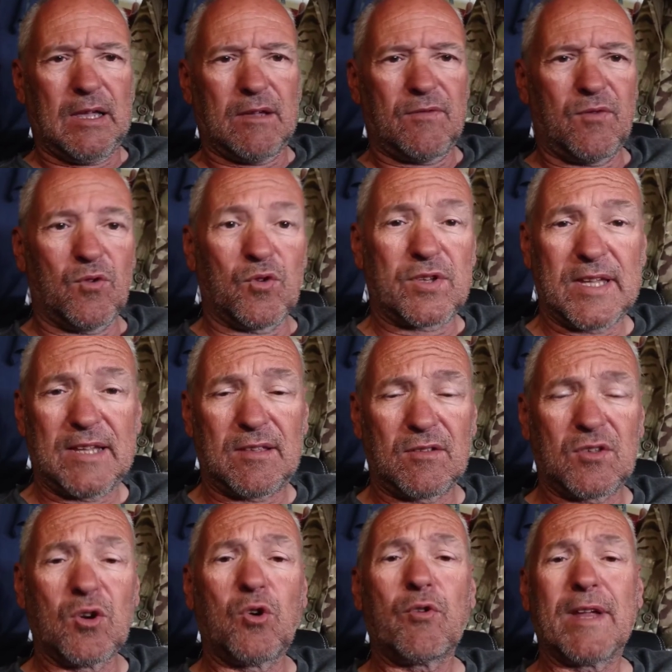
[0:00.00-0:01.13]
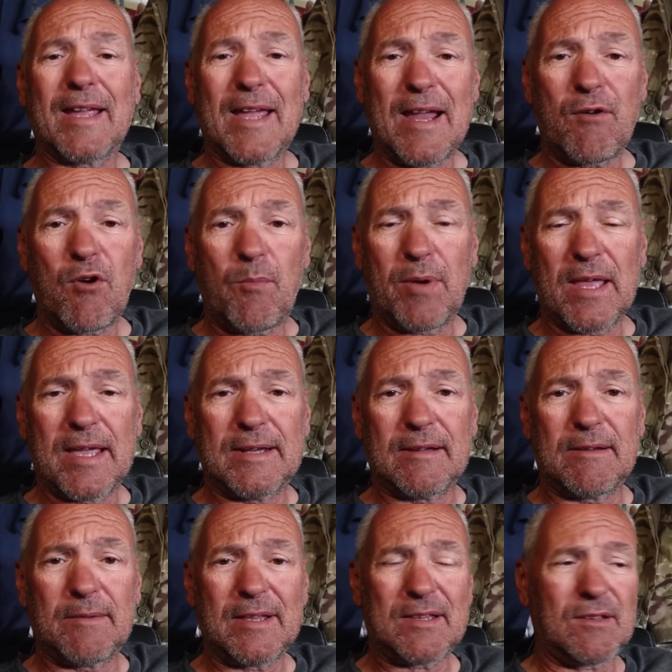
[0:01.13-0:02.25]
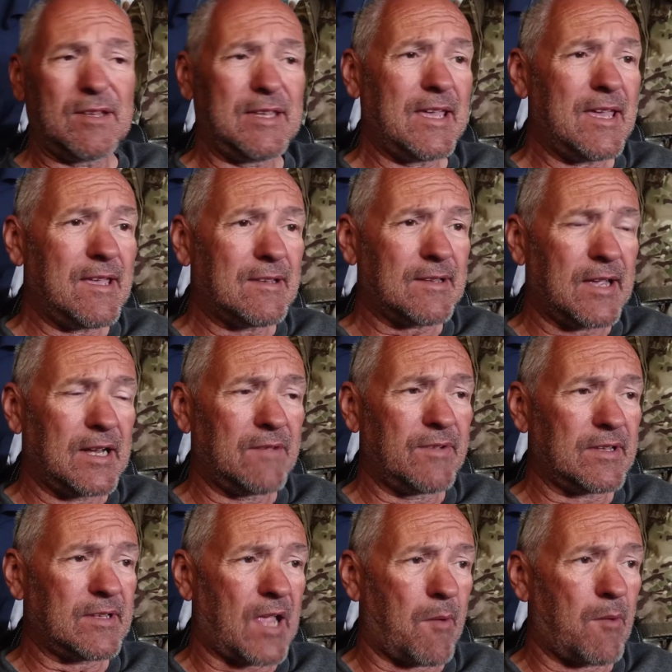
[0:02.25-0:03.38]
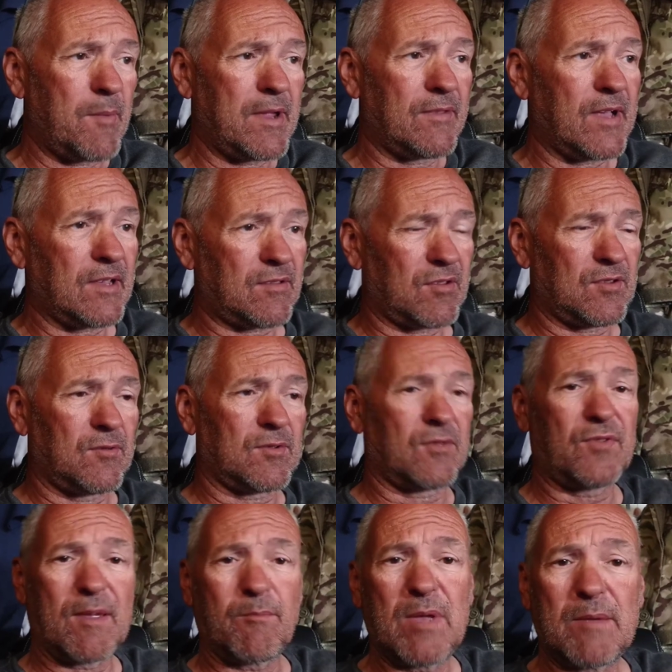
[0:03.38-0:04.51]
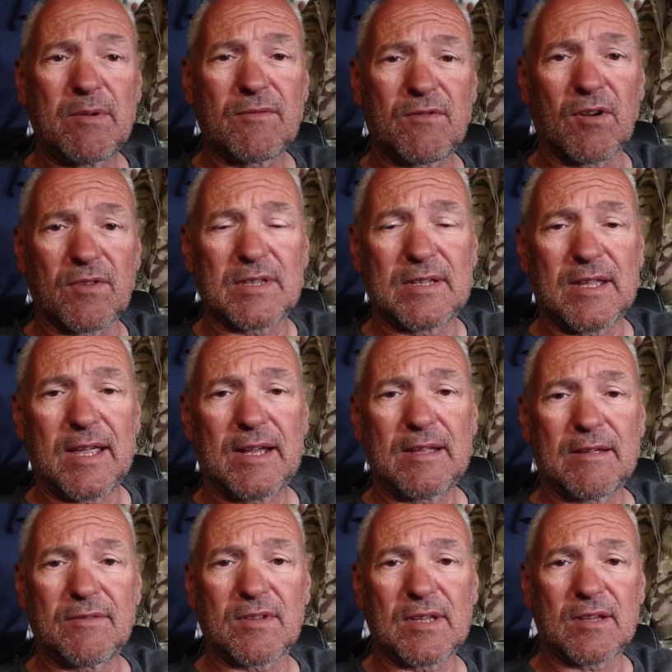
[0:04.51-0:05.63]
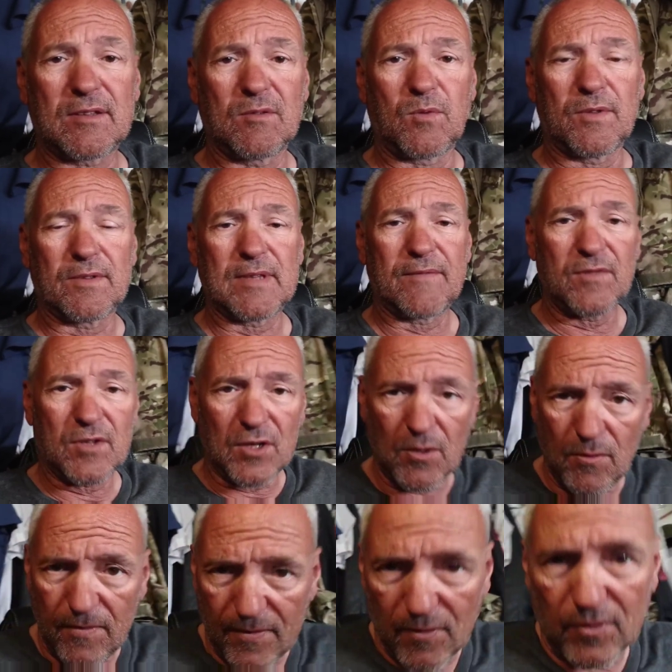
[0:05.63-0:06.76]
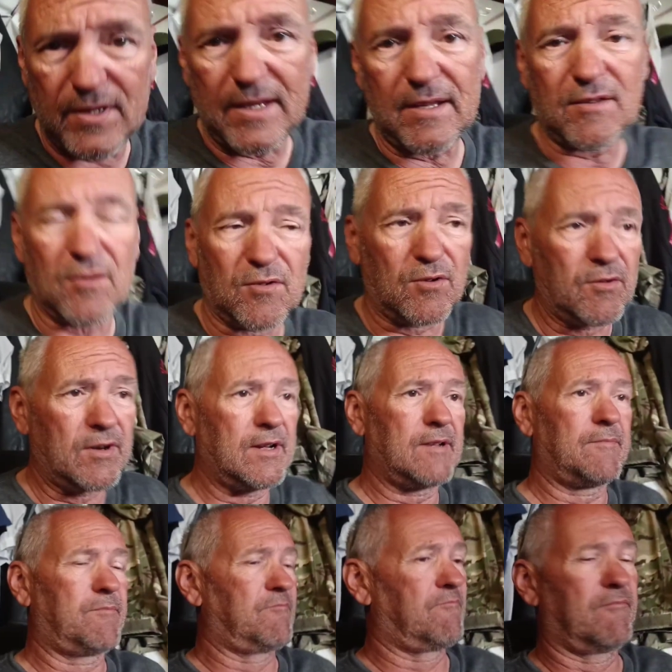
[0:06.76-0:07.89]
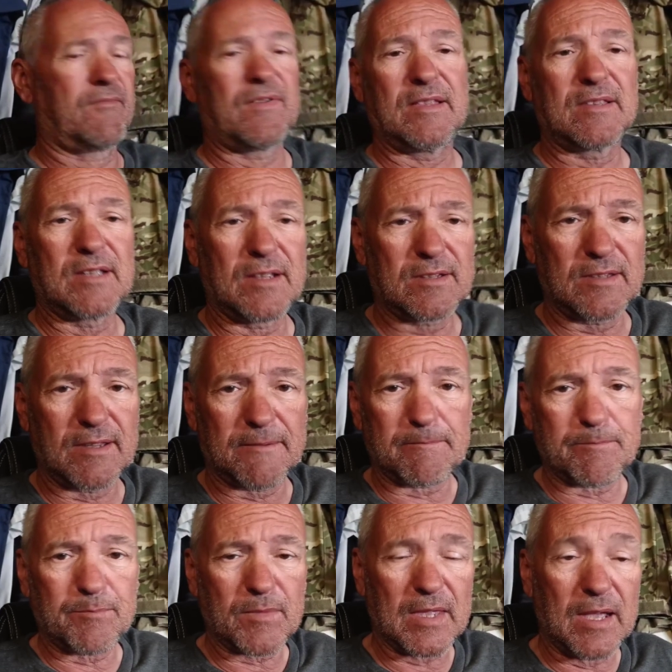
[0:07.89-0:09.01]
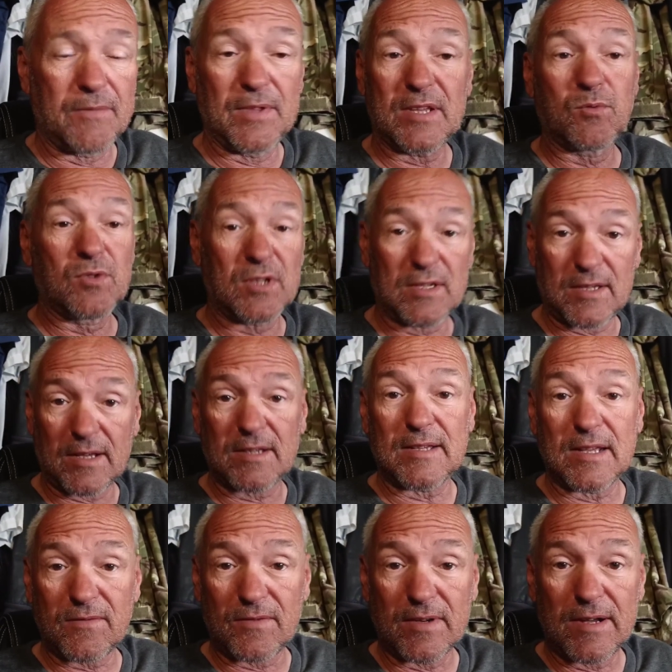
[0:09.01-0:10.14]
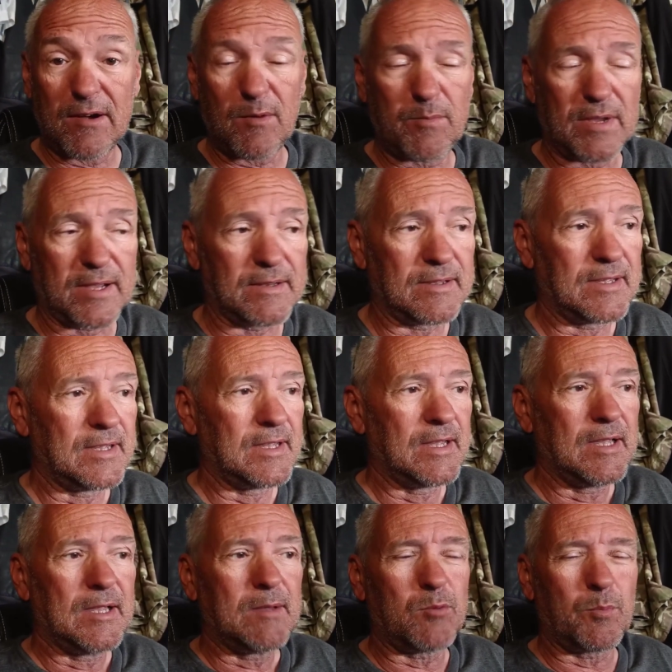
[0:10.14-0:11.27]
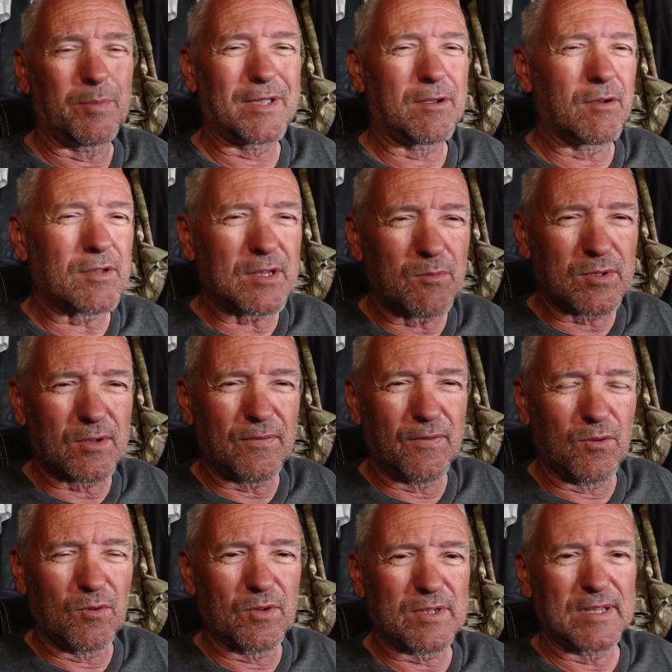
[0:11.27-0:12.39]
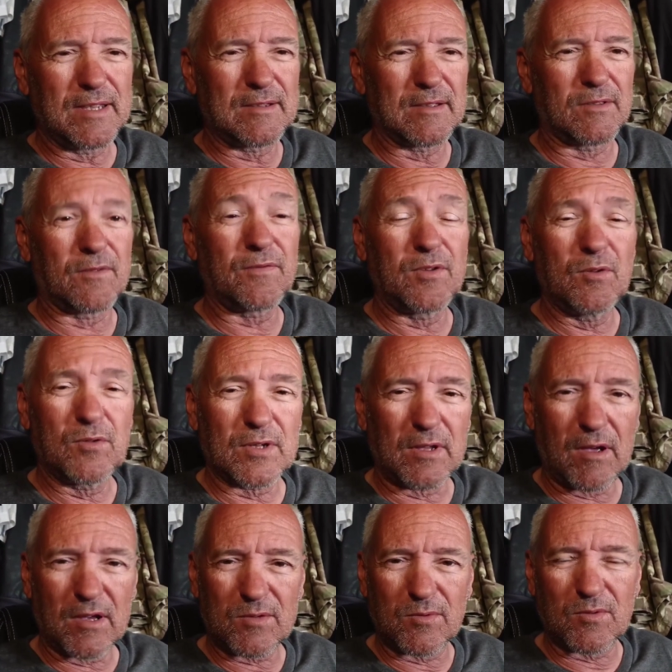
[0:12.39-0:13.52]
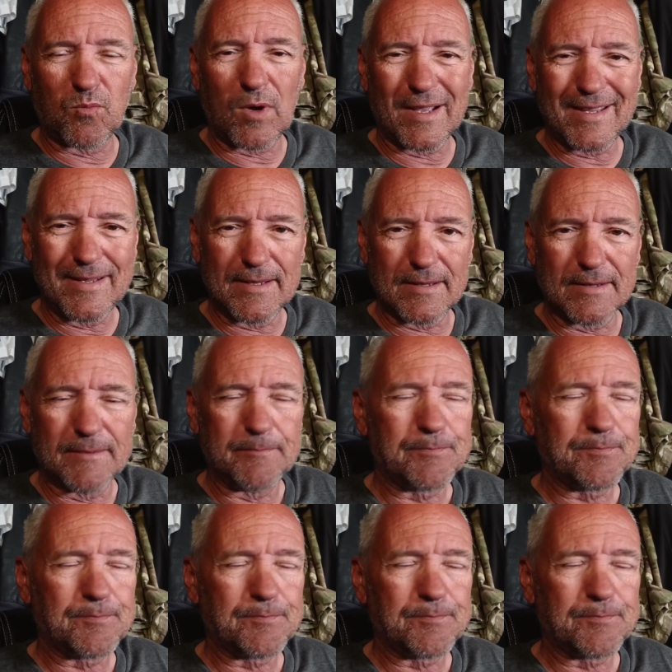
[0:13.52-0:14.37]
four-seater touring aeroplane, and it's years ahead of its time. I mean, that's the sort of thing people have got today, like the Cessna 172, four-seat tourer, fantastic. And this was a successful aeroplane. But because it was a four-seater, the fuselage was wider.